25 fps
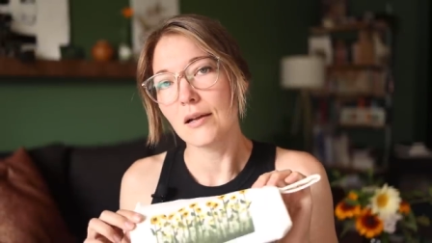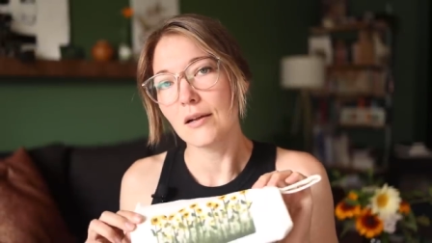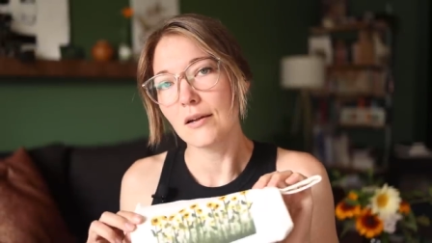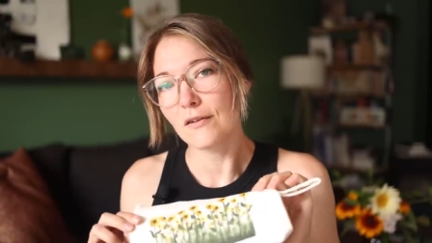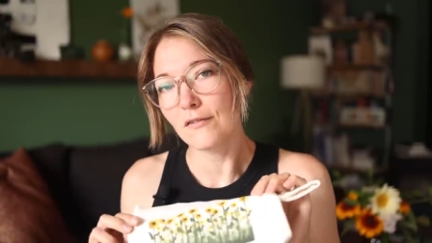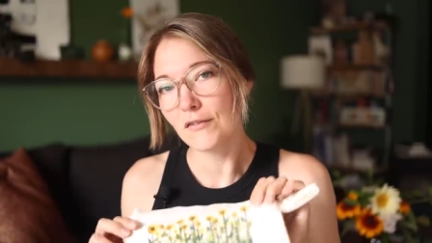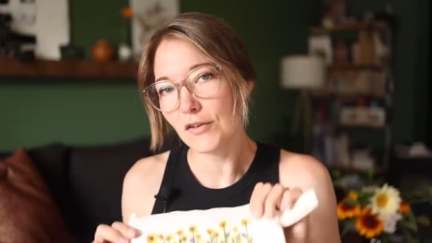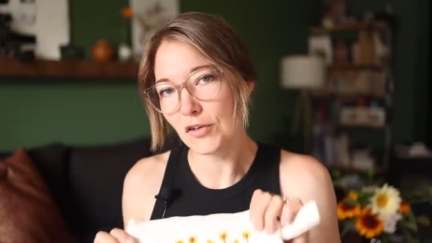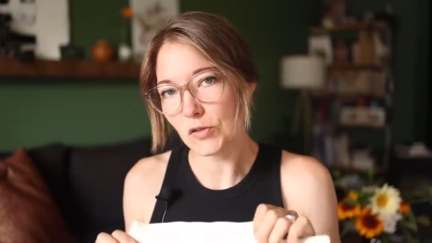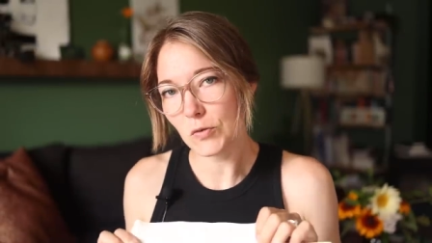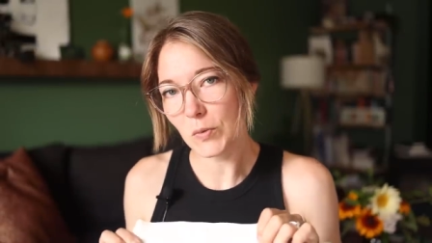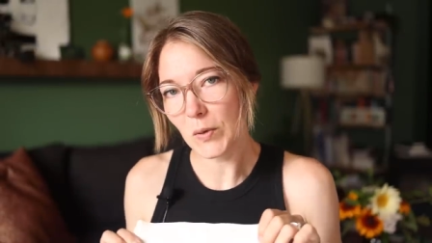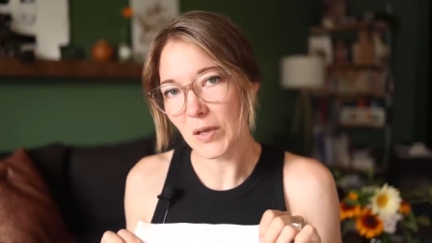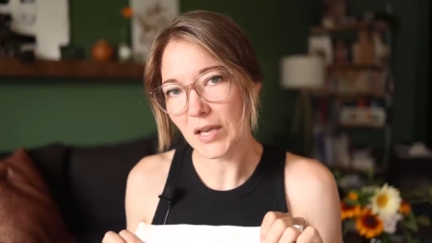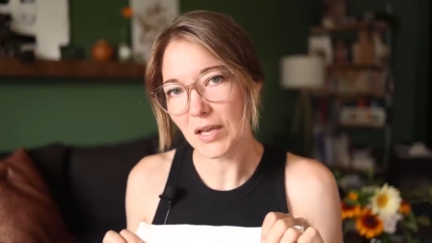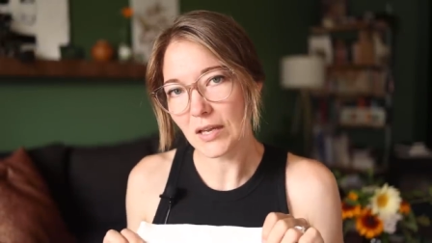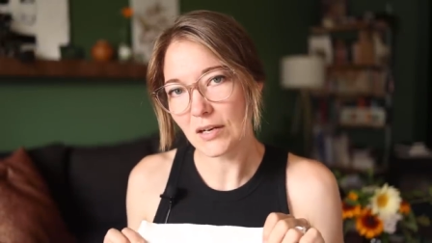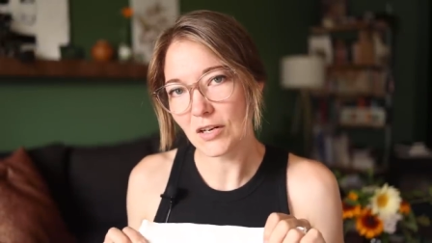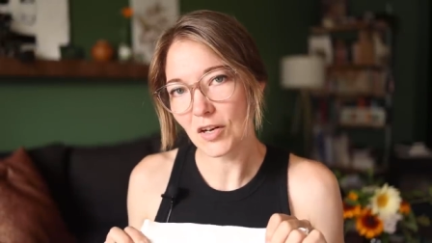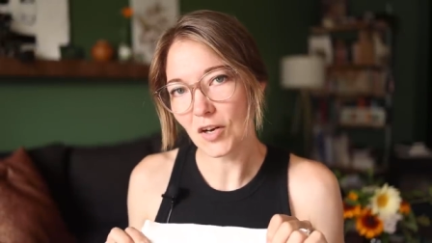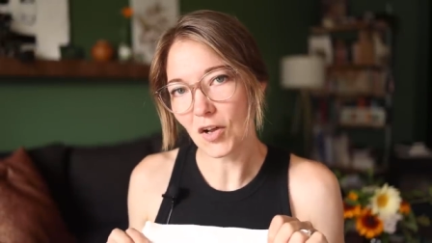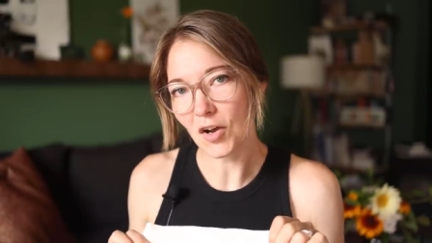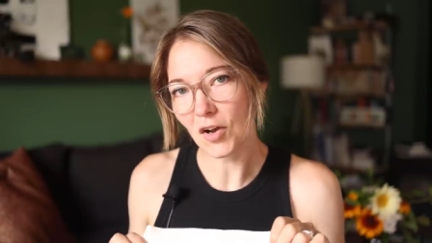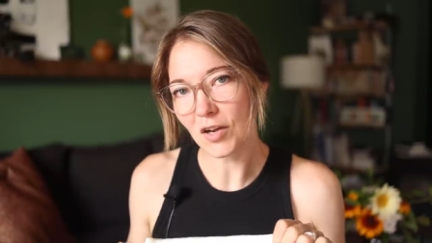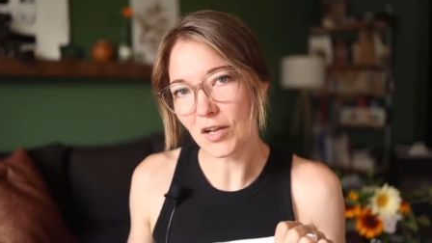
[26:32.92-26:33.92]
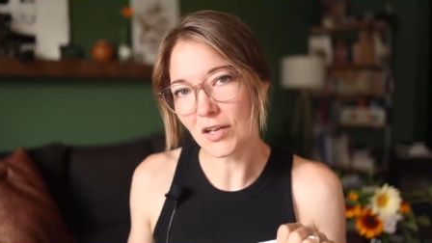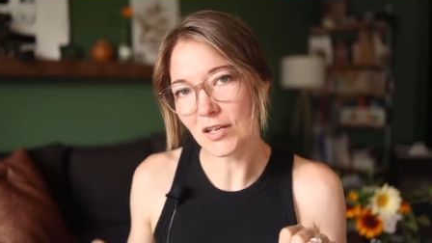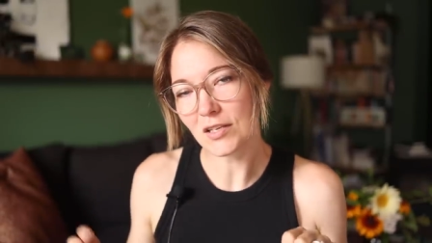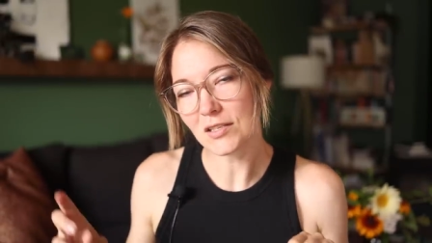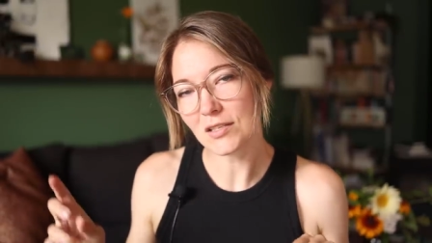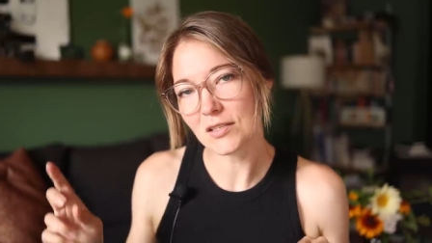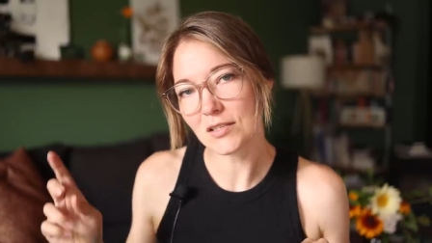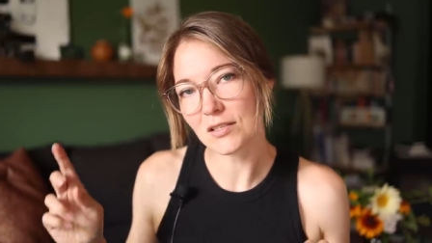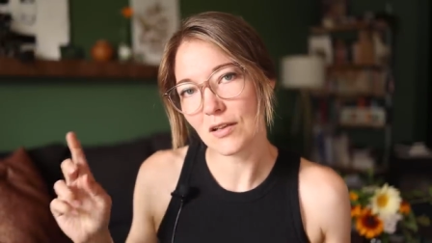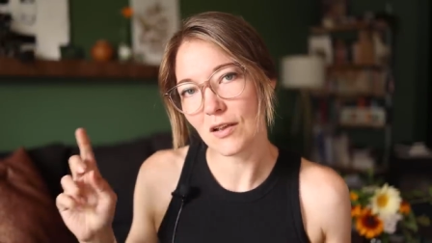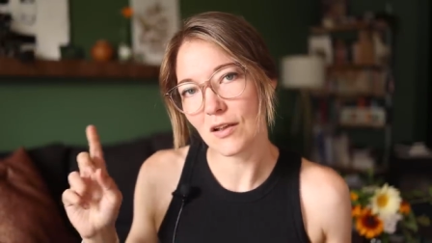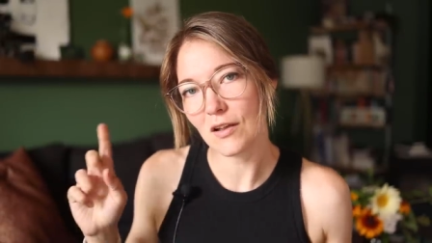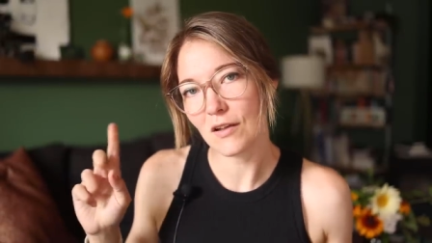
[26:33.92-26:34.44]
first weekend in
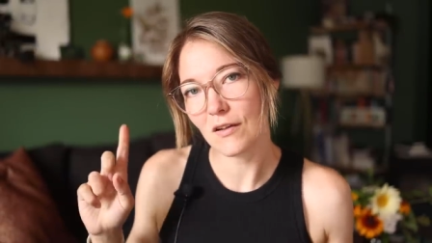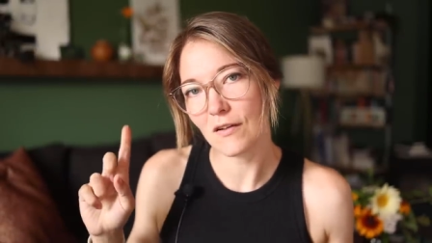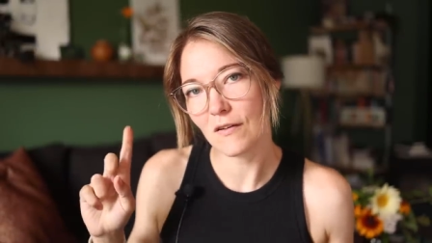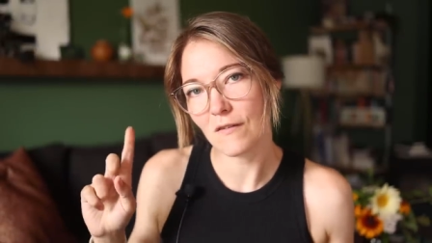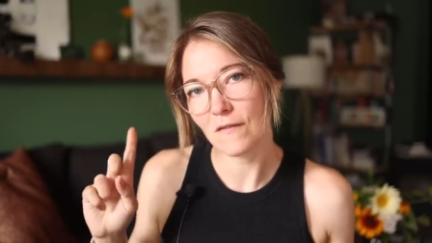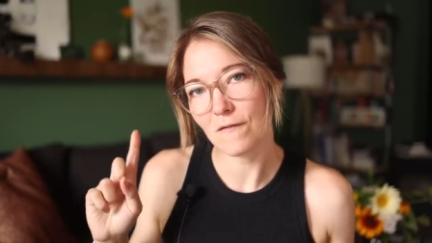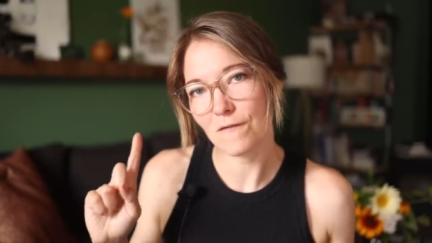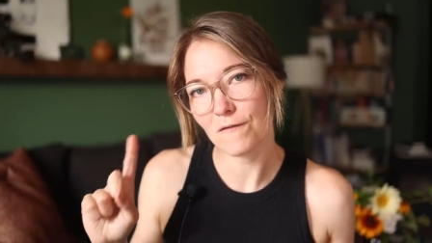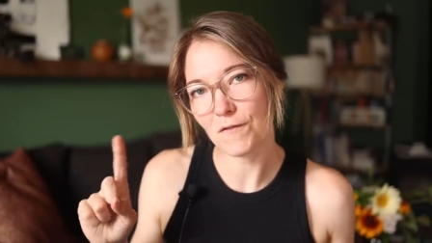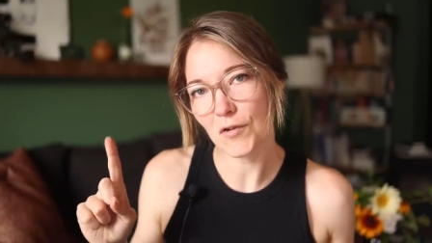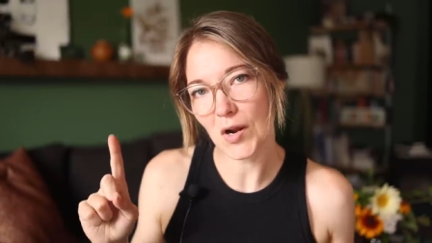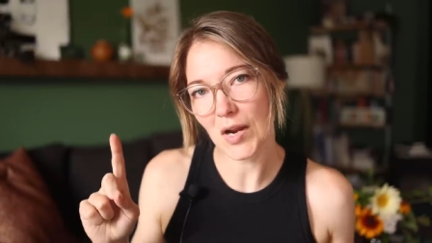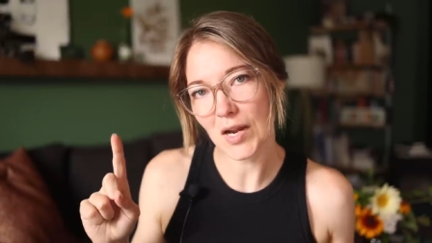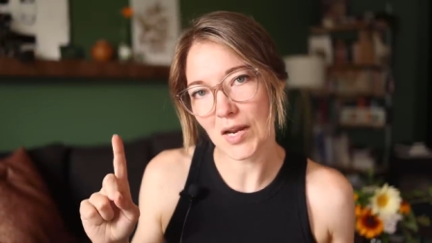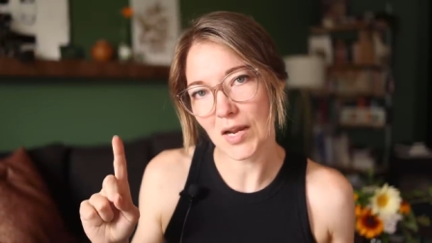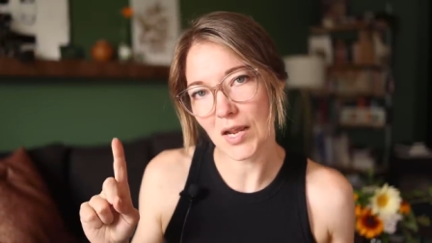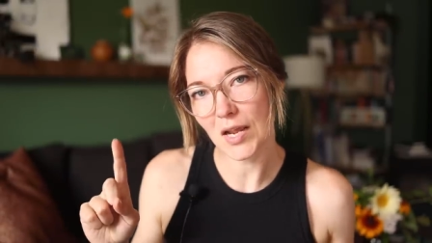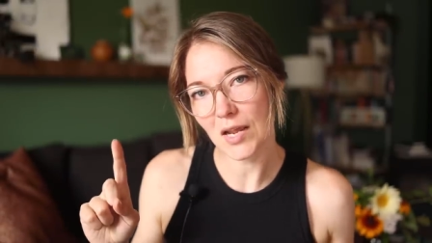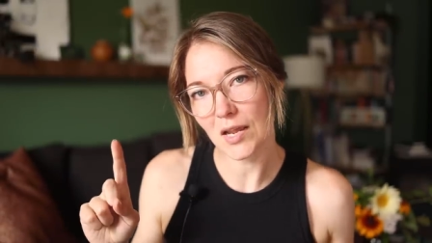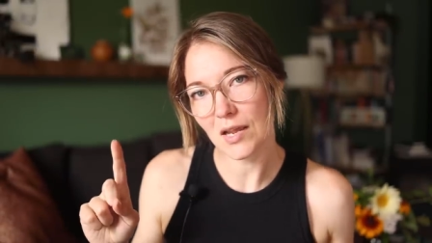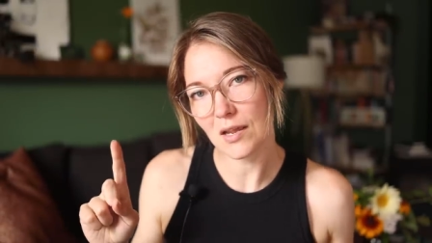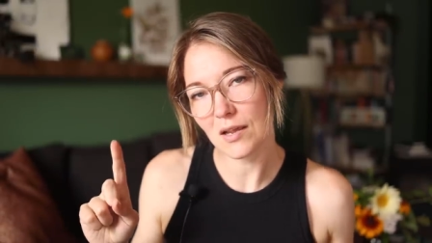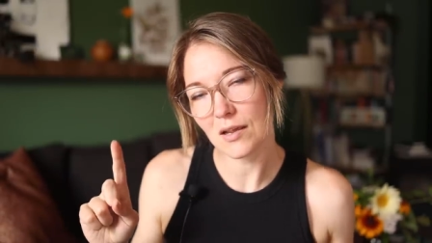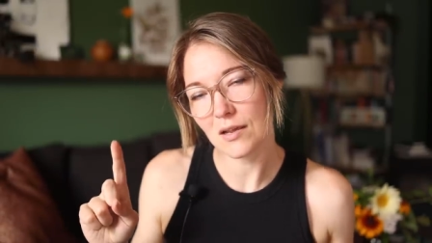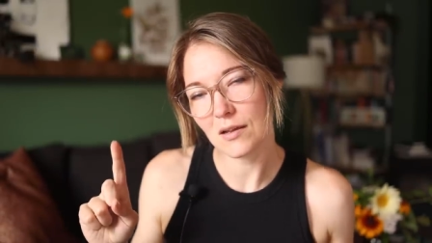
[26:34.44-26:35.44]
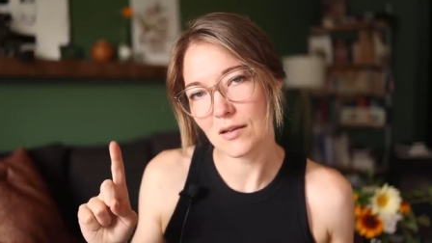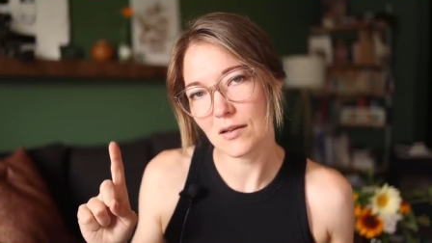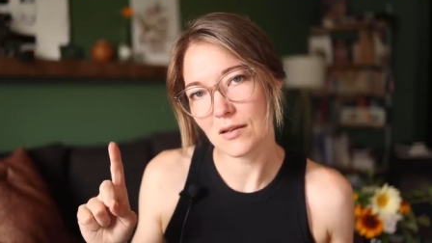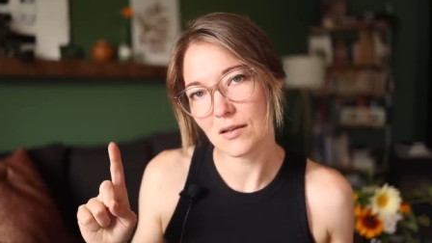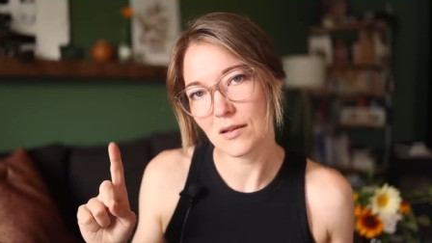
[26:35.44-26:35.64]
August, Friday,